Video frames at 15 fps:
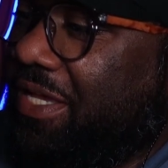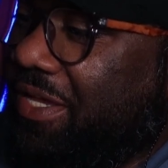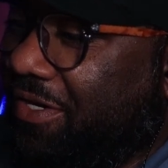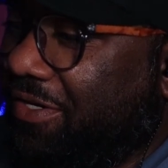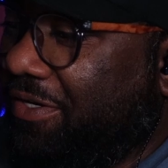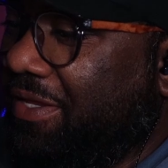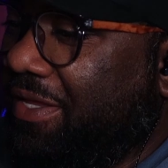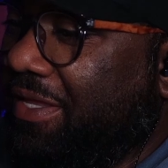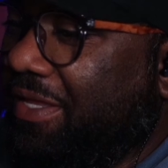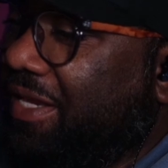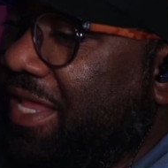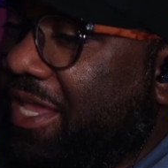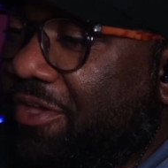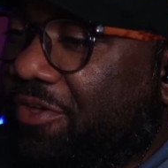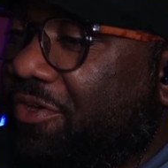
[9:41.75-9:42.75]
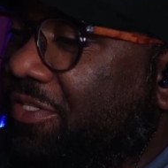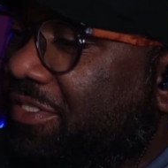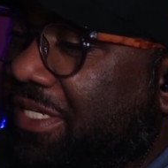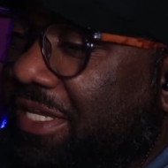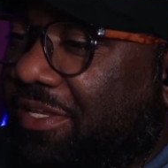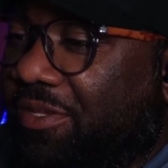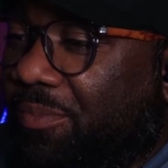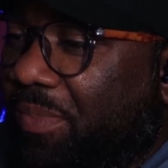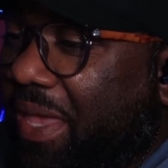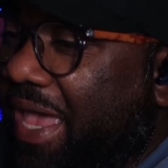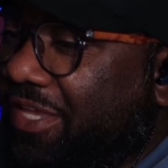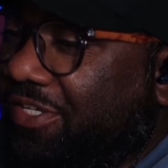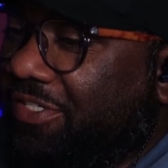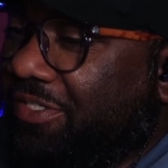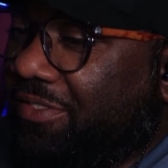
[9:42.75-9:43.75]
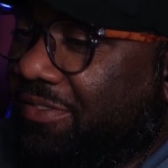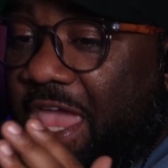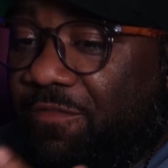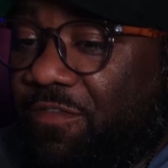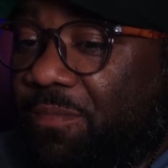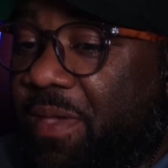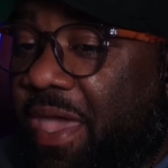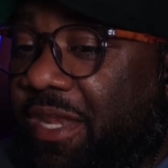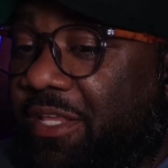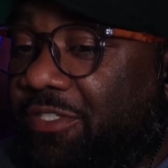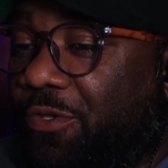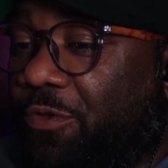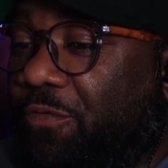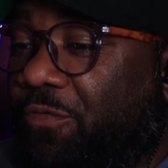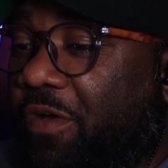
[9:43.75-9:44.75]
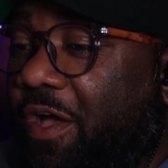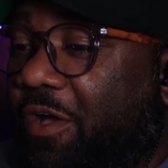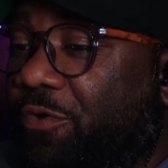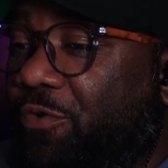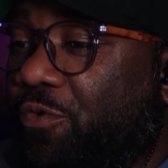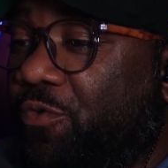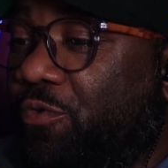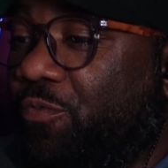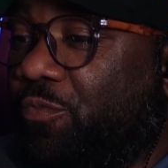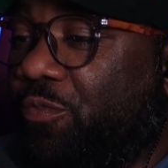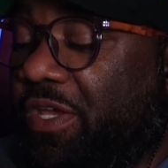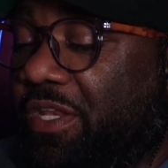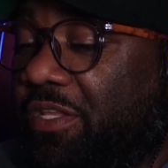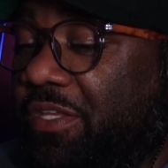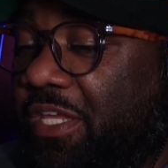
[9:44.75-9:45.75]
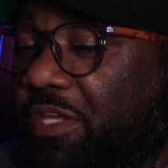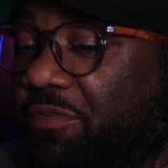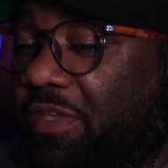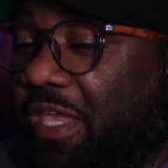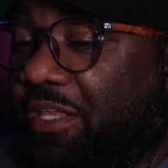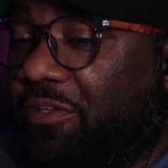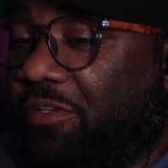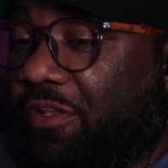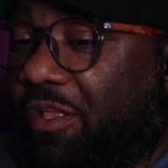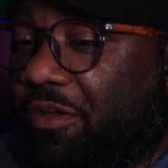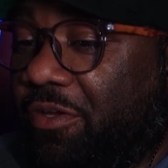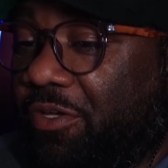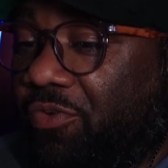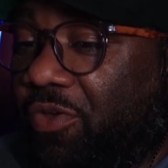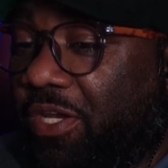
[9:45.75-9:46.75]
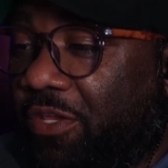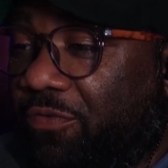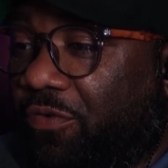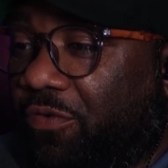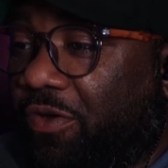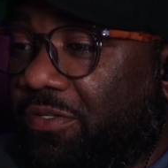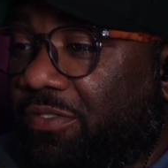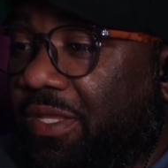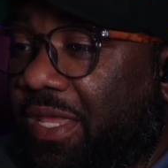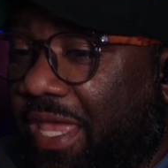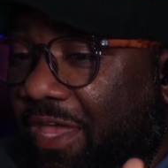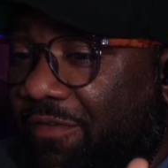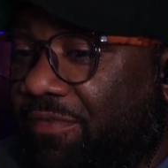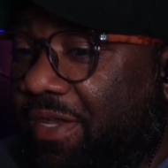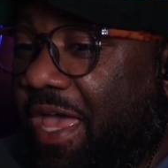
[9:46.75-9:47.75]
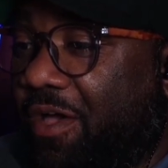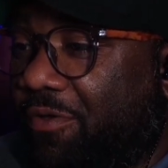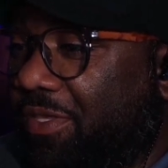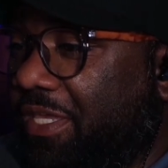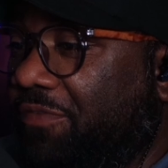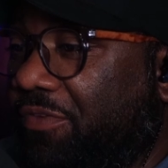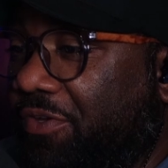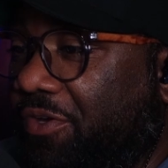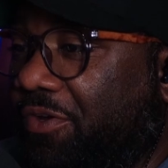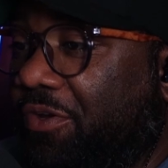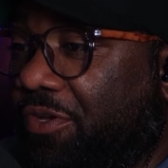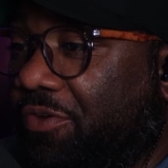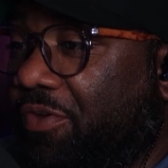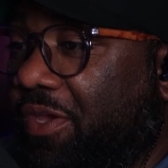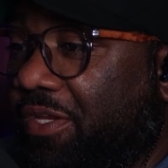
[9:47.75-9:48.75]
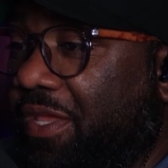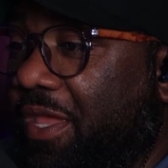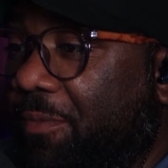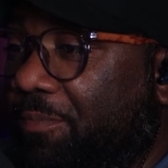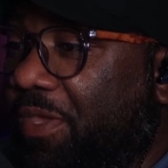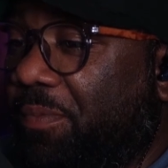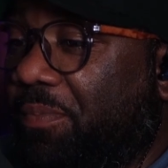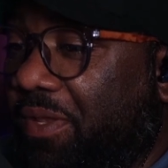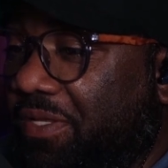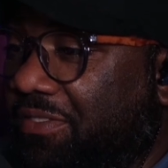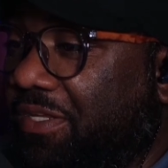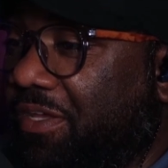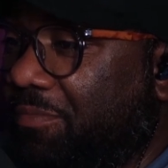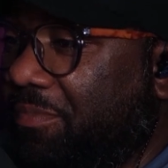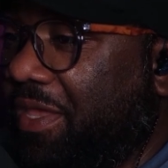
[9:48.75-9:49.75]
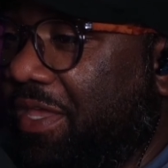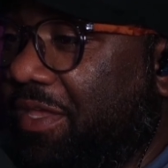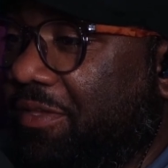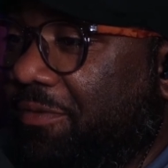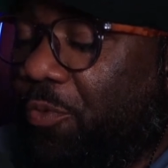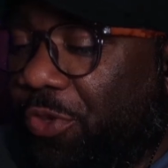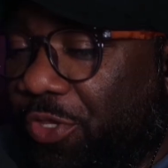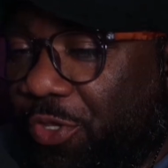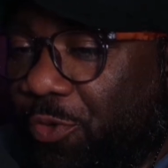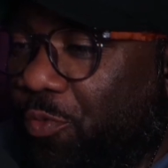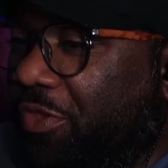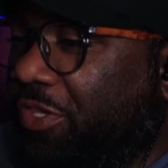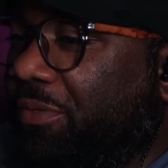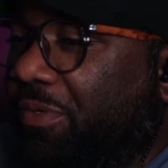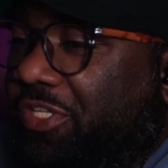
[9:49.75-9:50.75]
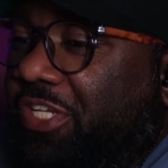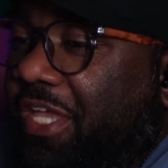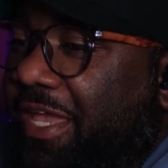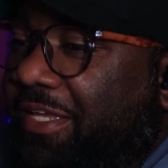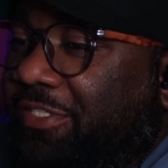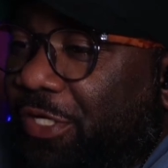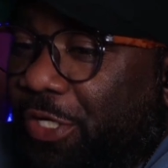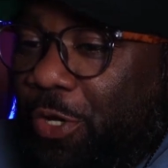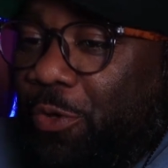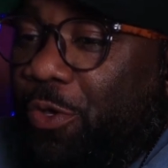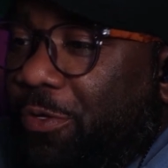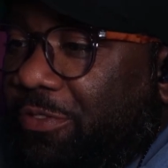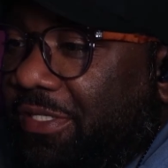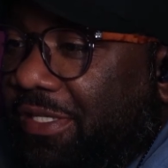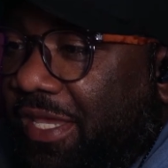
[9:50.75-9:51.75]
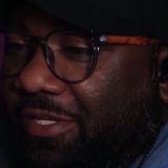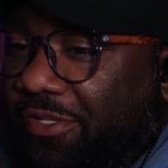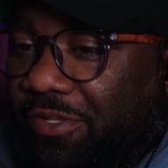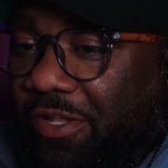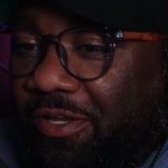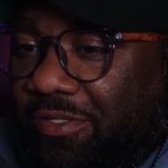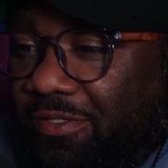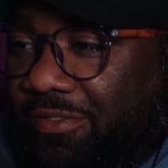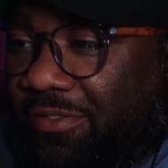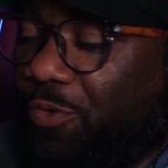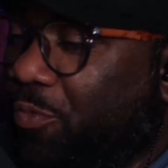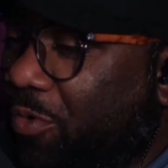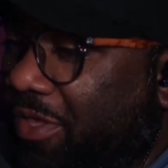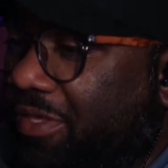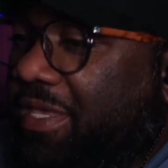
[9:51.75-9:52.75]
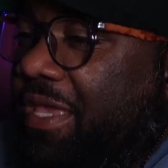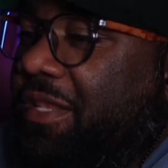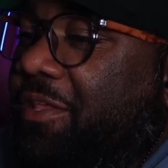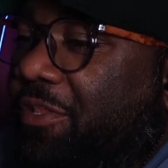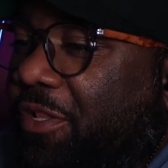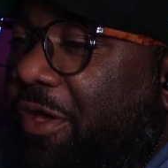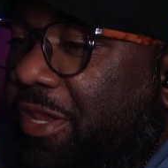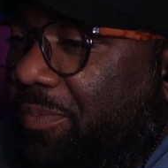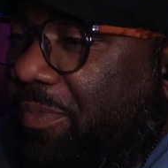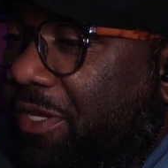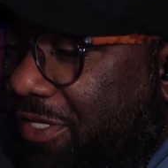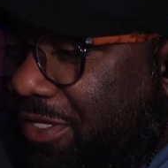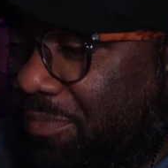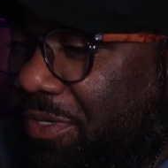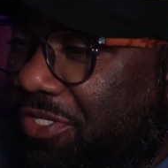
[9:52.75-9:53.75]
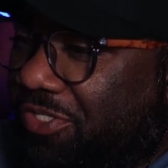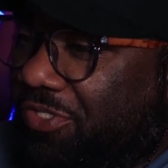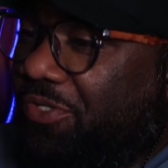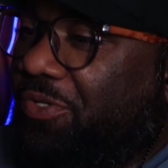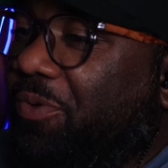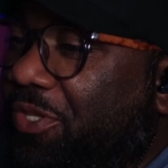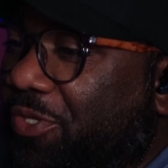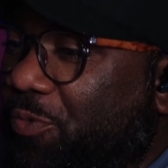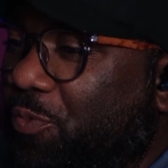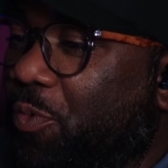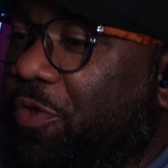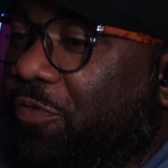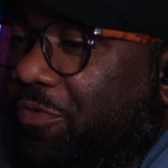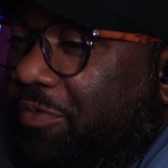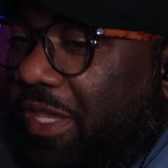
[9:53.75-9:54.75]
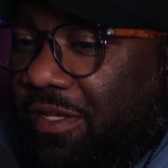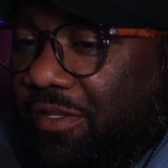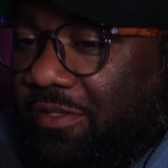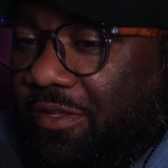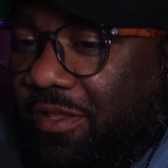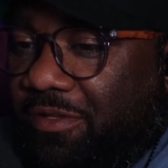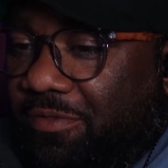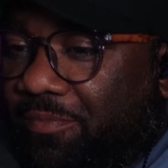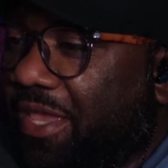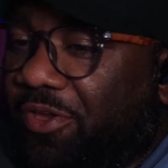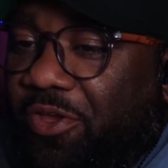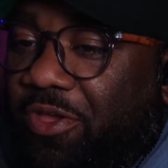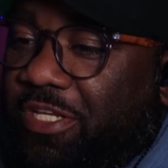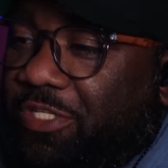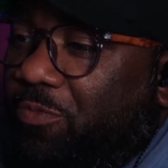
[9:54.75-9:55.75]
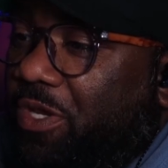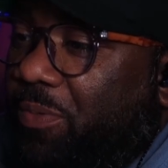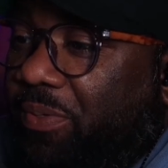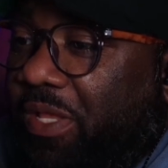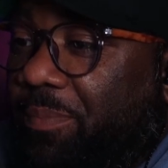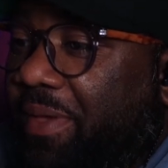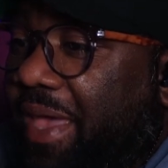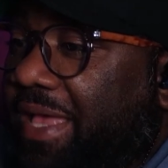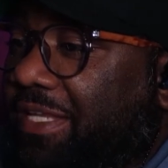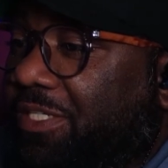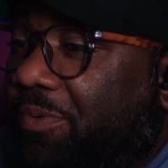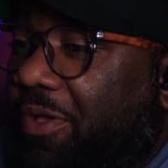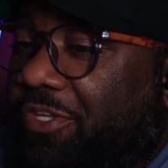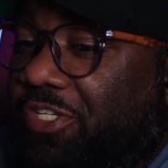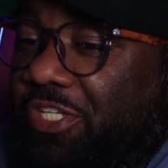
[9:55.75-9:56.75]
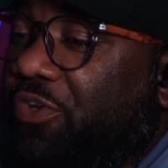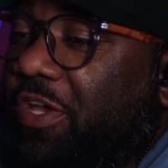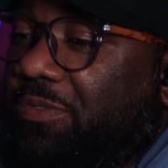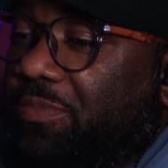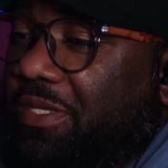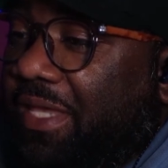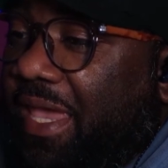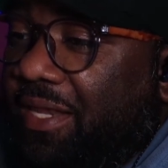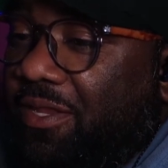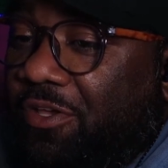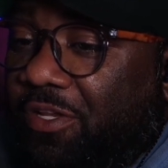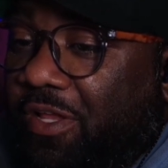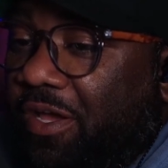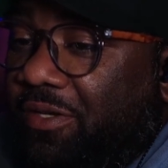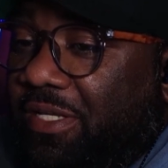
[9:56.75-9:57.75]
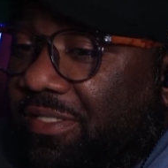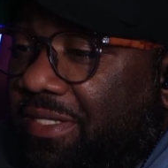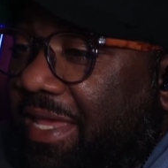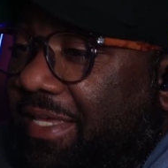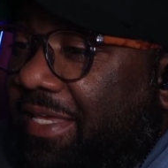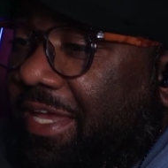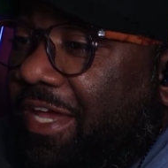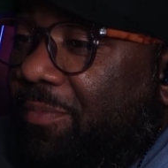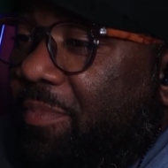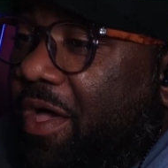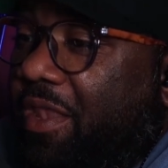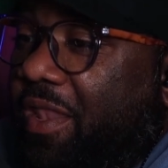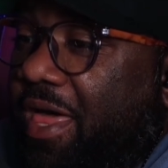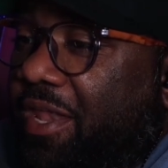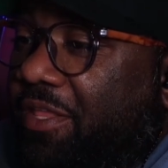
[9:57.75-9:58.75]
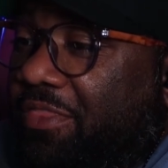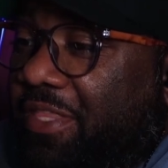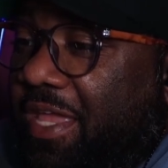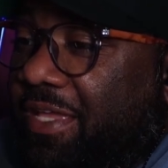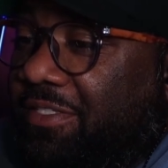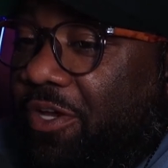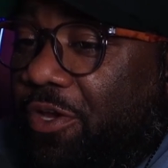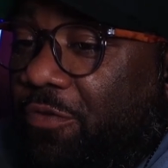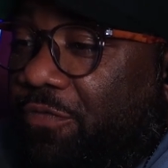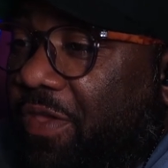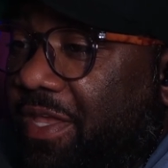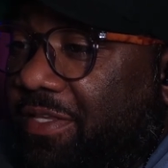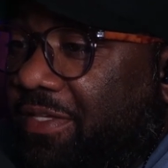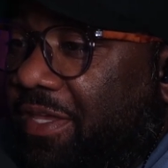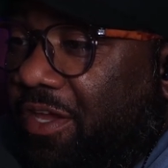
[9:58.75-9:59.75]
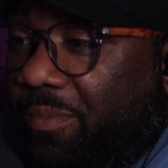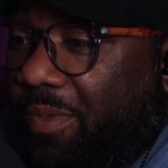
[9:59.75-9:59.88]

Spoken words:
to her that they're gonna continue to bash it. Everybody so far who wouldn't give Caitlin Clark her credit first have now given her credit, and people are still mad. What do you want them to change the logo to Caitlin Clark? You want Caitlin Clark to be the commissioner? What do you want from Caitlin Clark? That girl just want to play basketball. Trust me, Caitlin Clark does not care about a lot of the things that her fans care